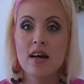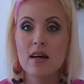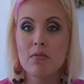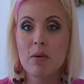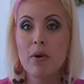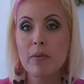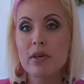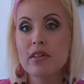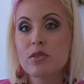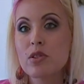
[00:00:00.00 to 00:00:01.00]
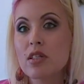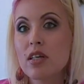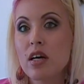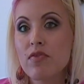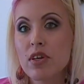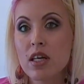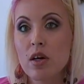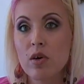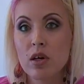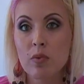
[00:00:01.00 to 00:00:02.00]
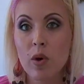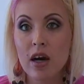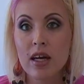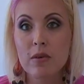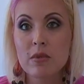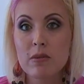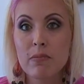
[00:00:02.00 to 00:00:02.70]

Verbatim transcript: Um, I'm probably going to do a, a video on wipes,